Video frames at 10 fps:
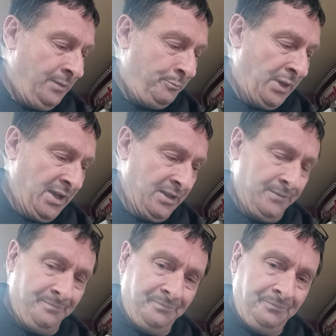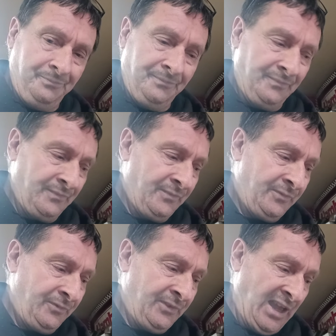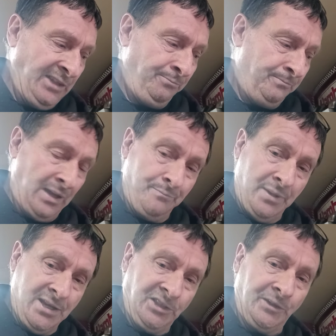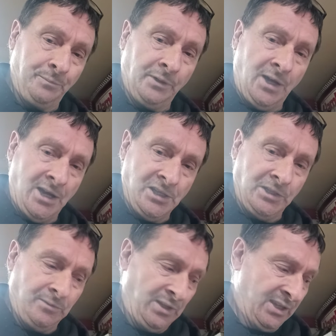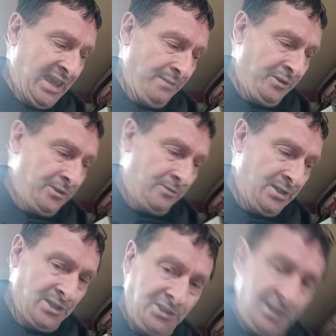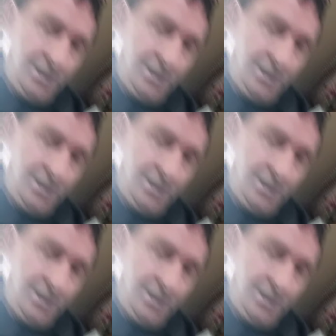But that's my biggest surprise when it came to doing this